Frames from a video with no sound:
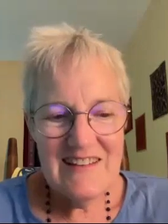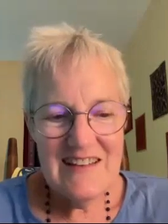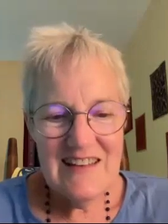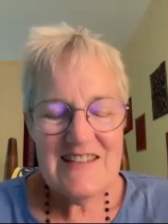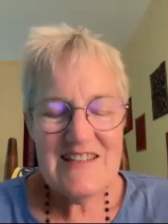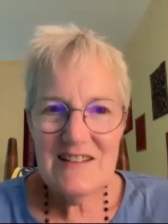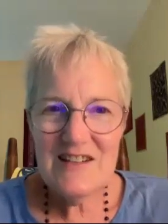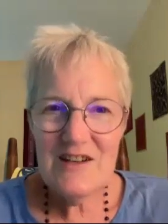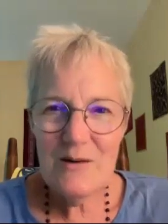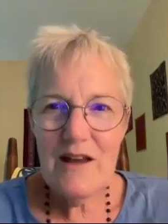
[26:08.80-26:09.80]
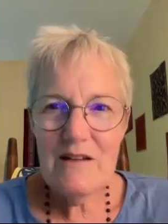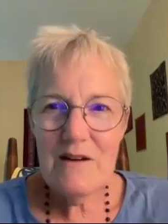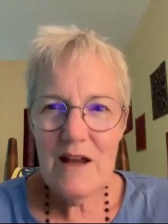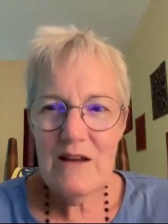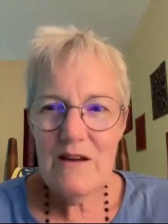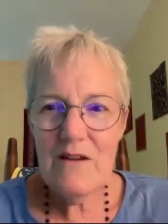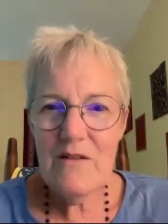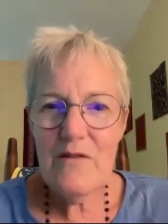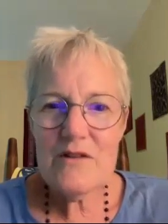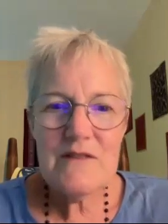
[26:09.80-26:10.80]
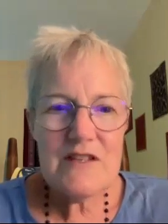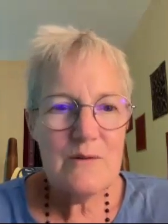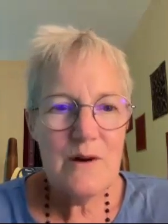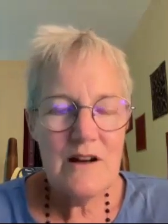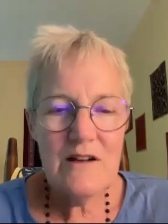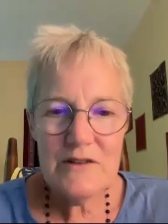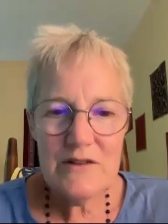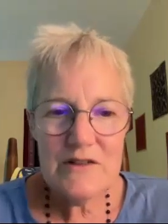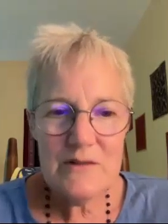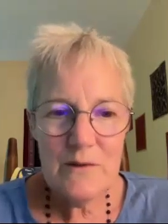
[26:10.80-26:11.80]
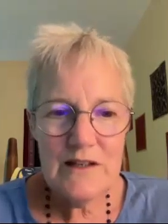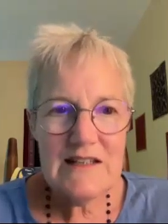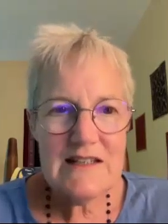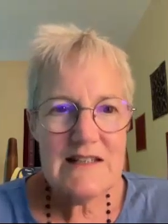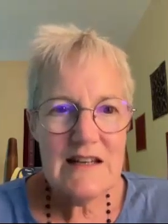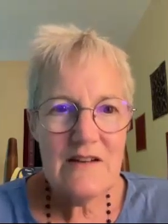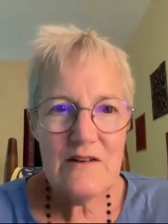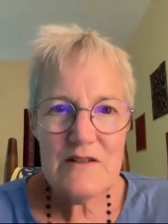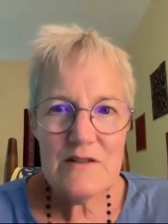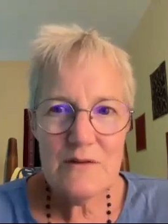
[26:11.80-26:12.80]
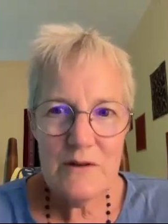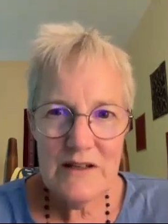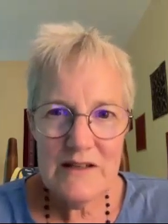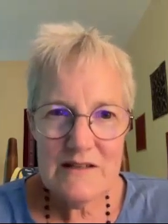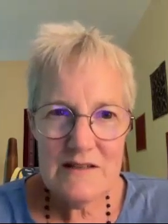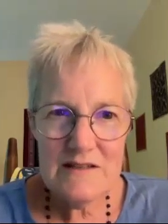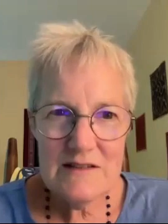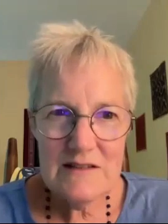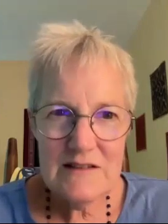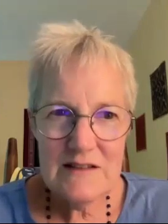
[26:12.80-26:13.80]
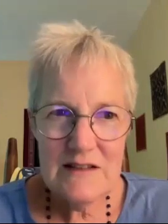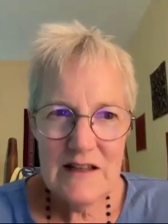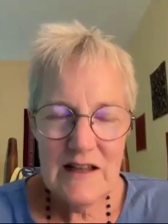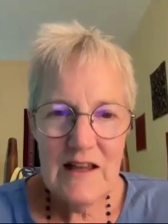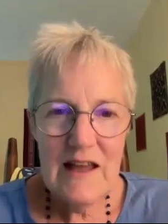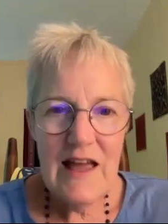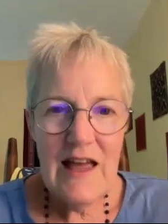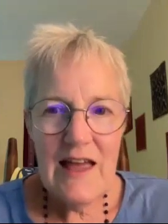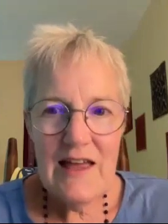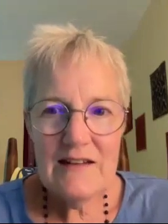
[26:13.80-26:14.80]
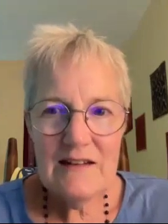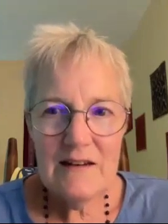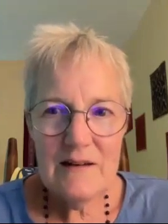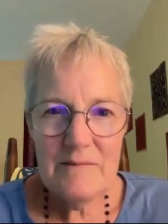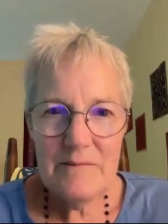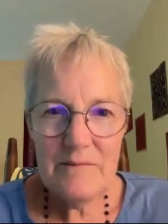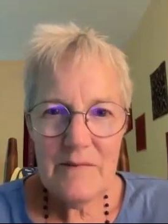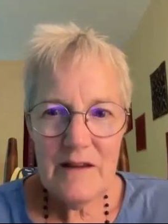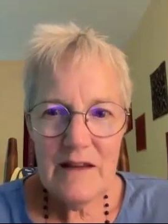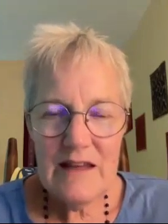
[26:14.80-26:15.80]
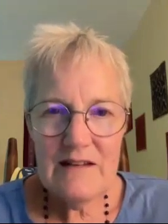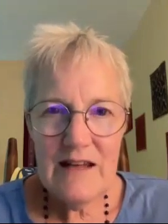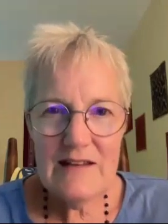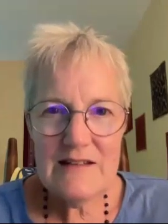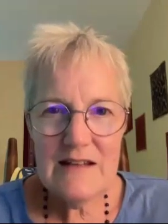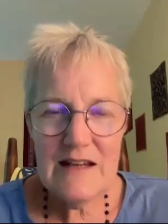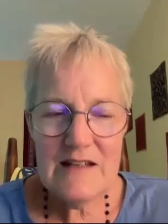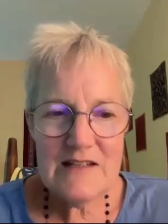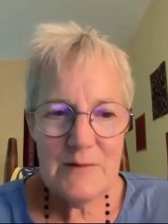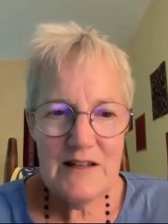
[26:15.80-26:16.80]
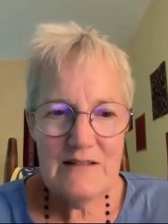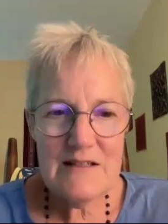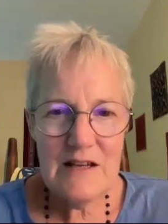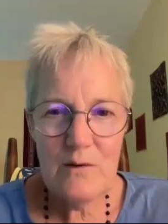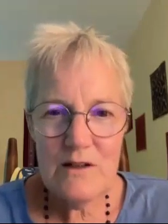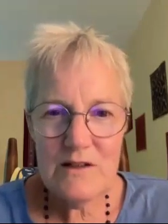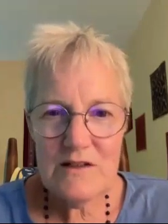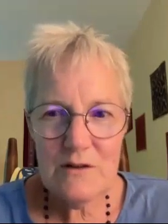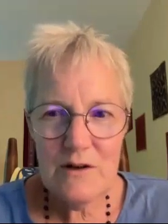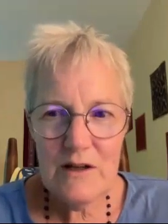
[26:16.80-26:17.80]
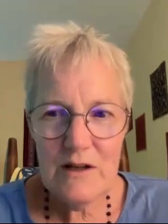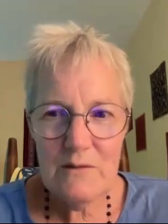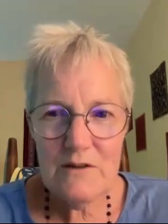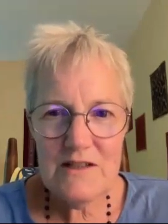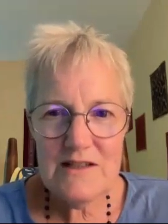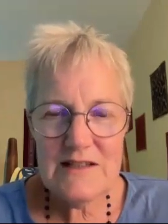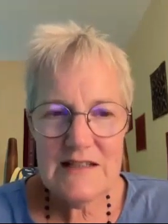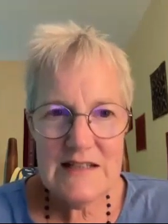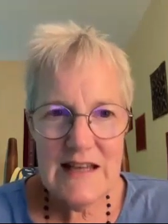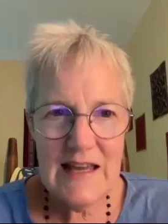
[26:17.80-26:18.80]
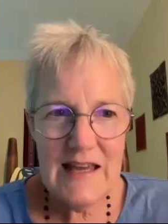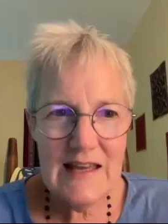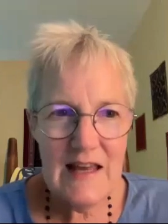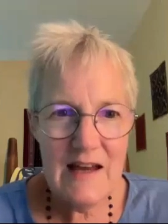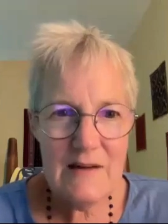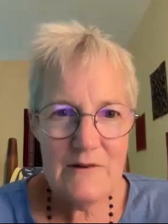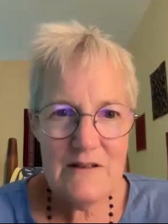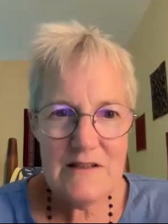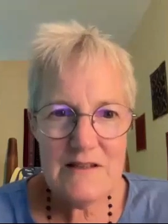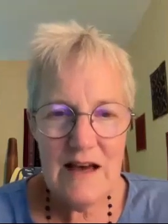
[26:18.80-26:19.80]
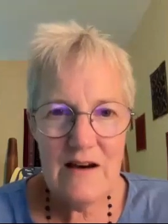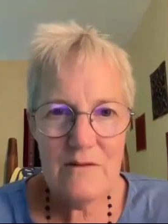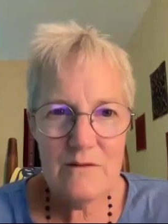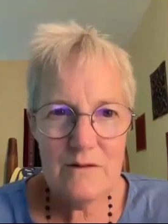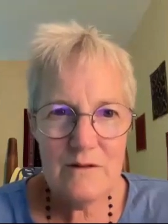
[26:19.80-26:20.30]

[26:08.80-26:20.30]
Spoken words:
he said, those of us who are elders, we need to tell our stories. And I just want to tell one story, which is today I was out